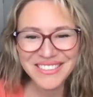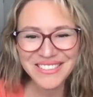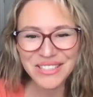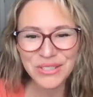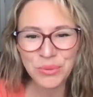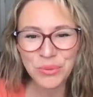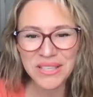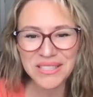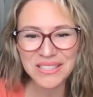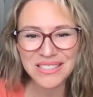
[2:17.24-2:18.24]
6
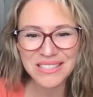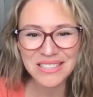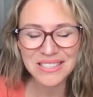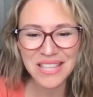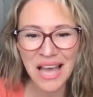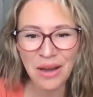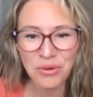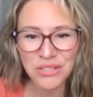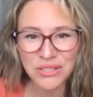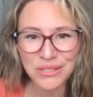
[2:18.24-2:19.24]
weeks, 6
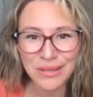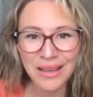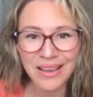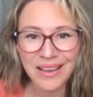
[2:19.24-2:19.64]
hours.